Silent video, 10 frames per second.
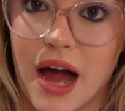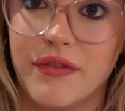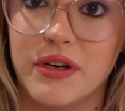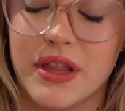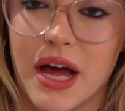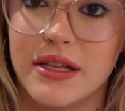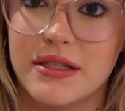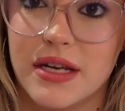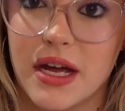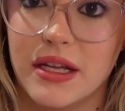After
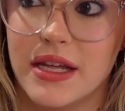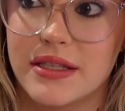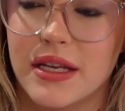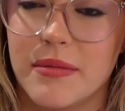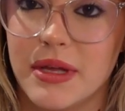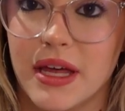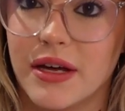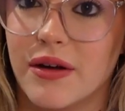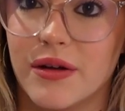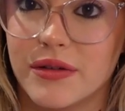that's done, it's gonna be
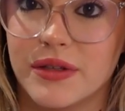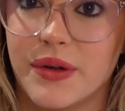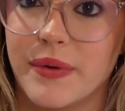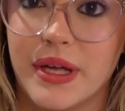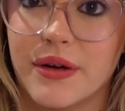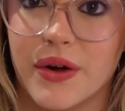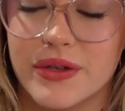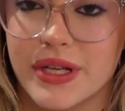like all gooey and gross.